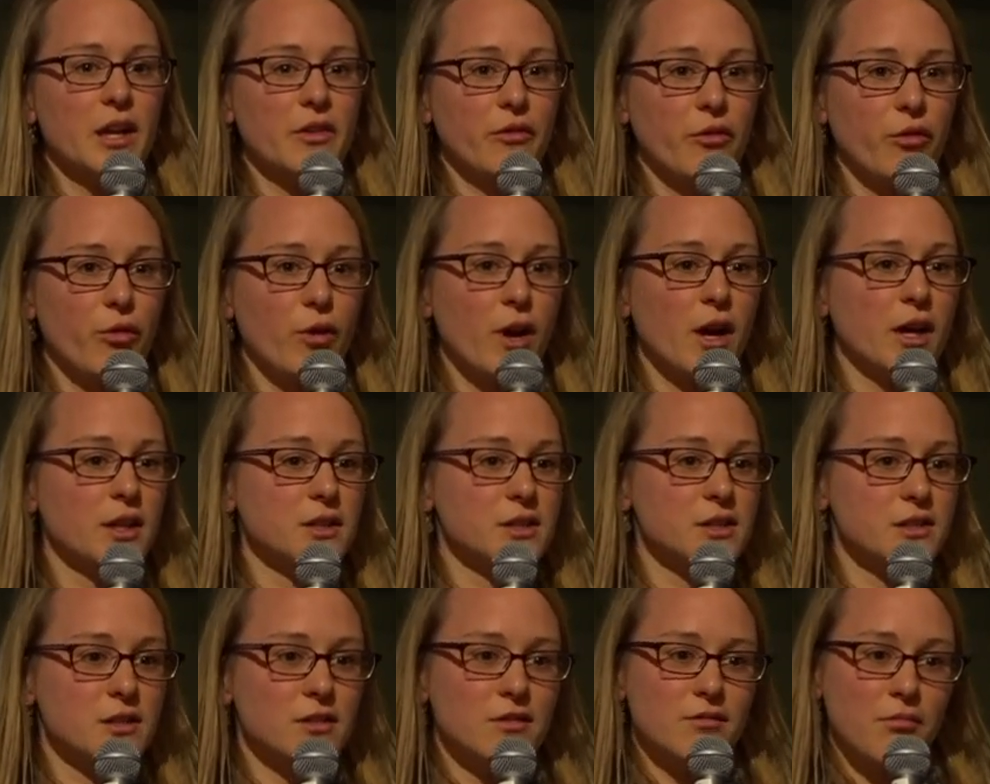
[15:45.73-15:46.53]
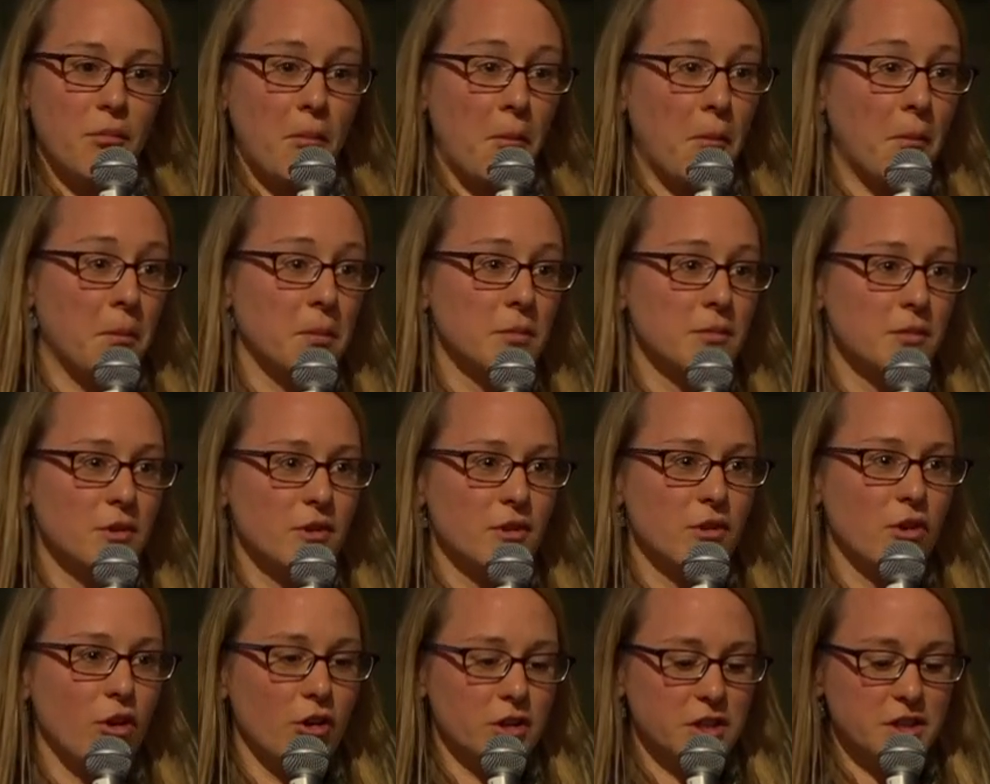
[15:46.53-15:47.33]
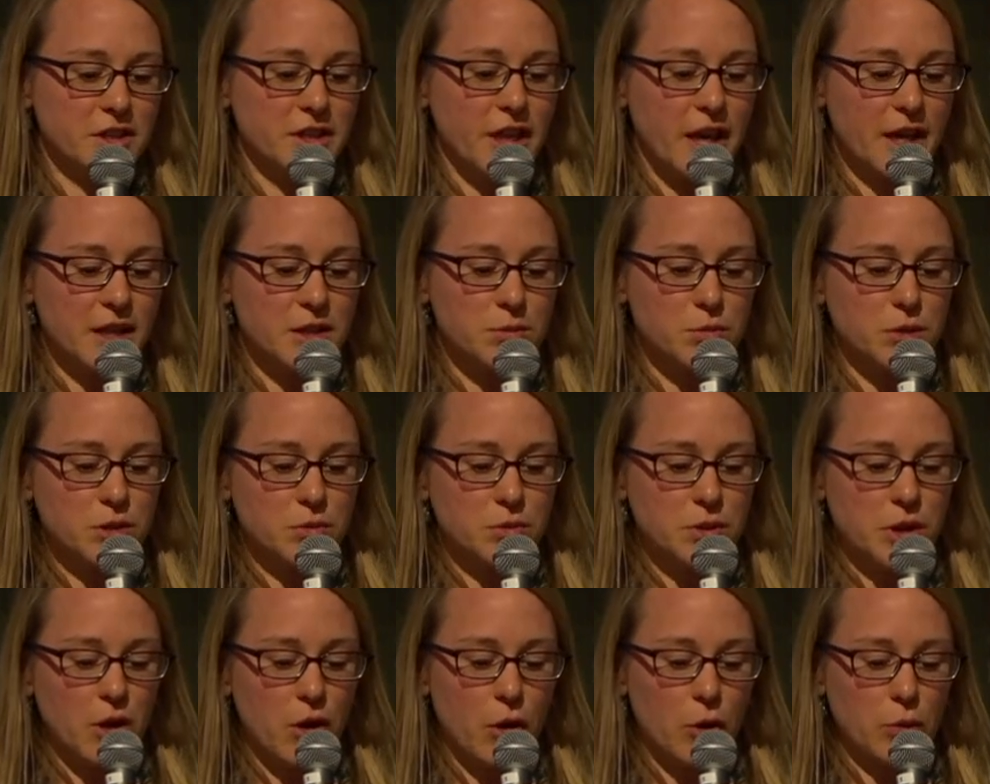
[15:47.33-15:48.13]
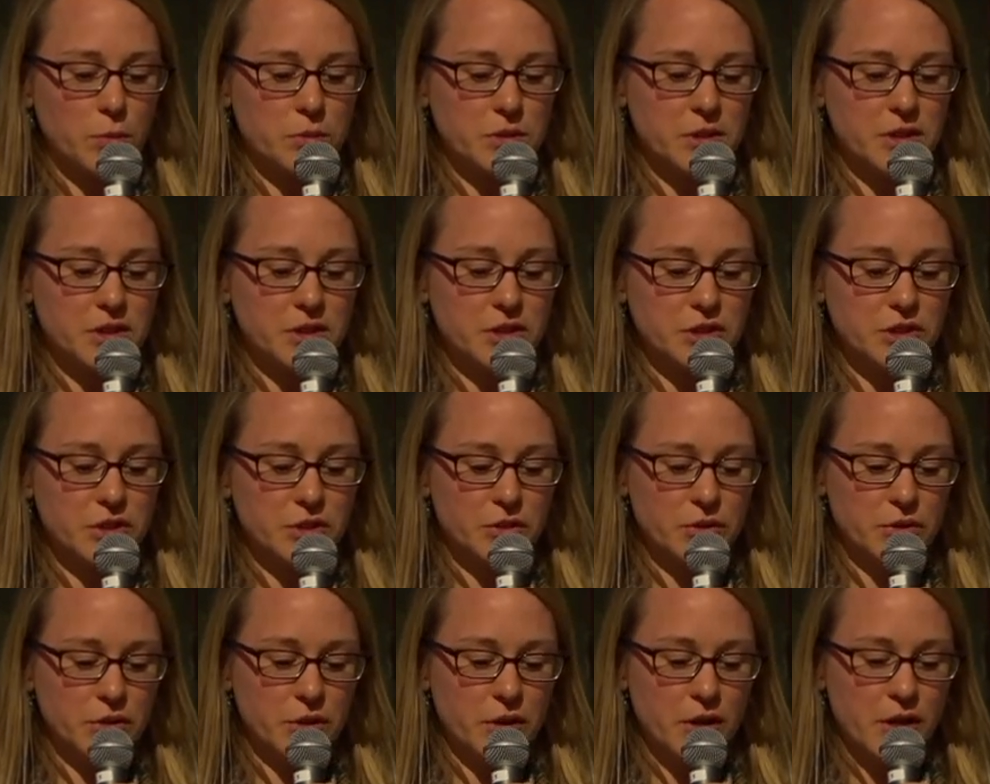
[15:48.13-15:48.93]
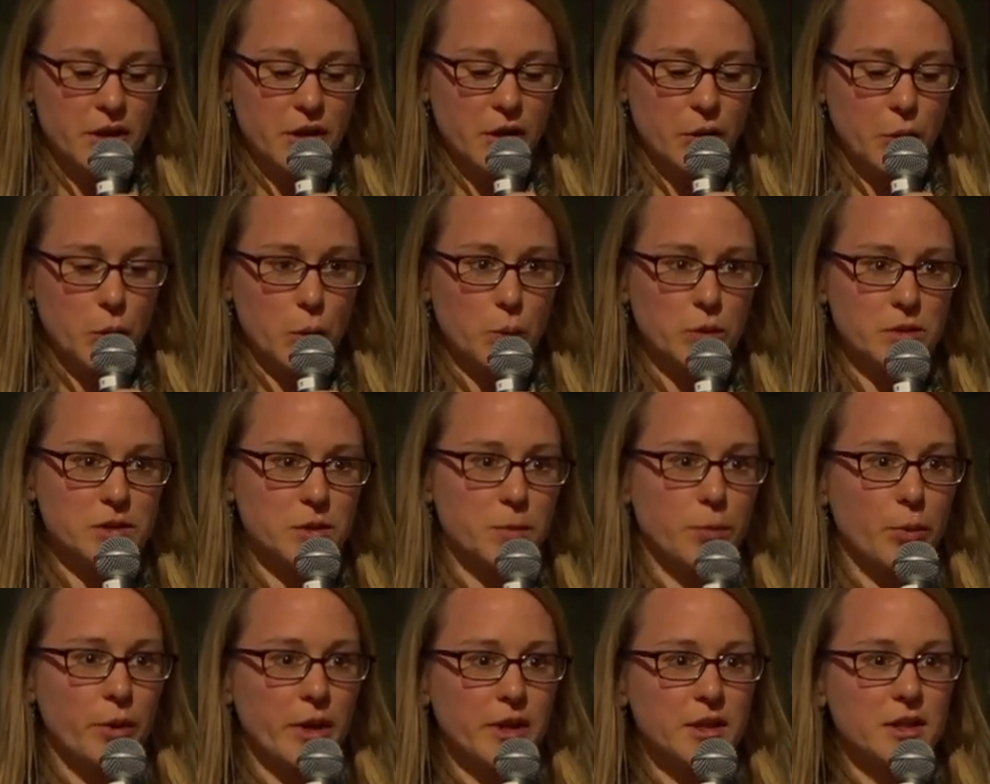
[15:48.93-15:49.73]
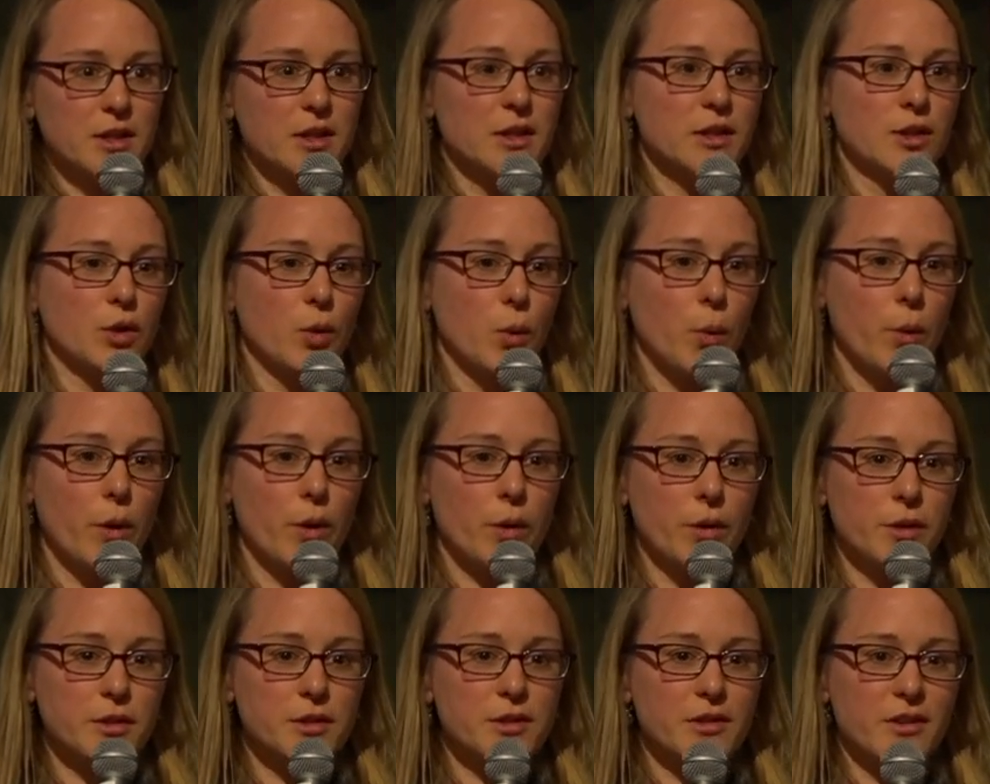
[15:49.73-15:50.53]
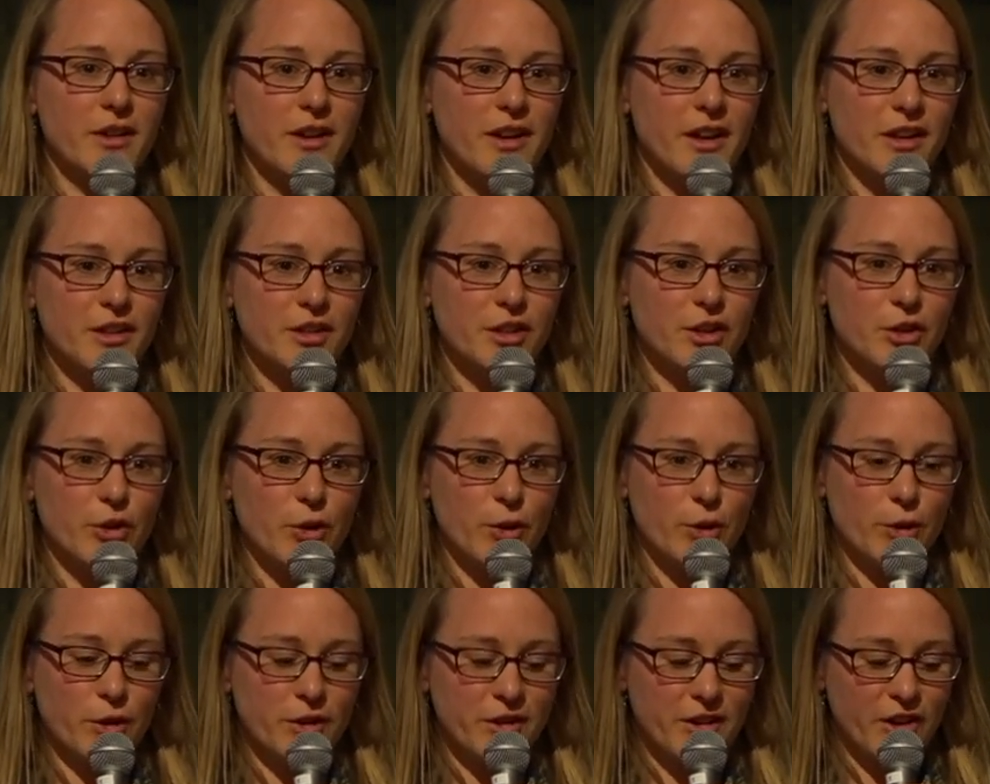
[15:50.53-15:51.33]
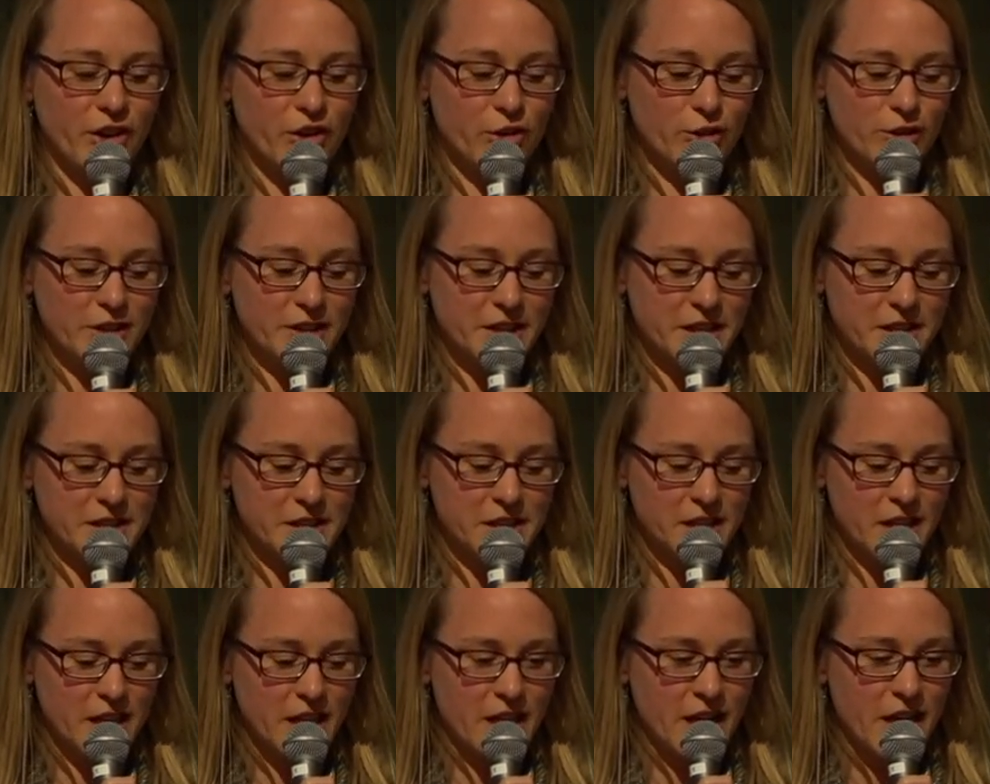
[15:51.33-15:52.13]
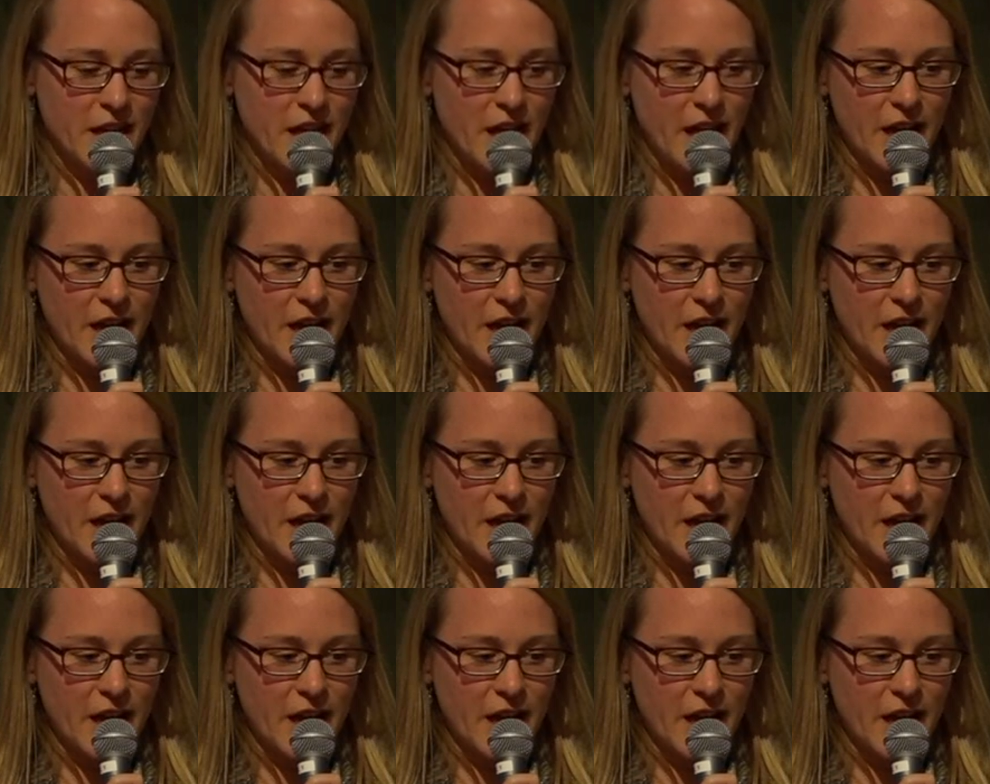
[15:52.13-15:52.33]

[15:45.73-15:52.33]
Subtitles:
In France, not yet, but we hope that you will spread the word and your colleagues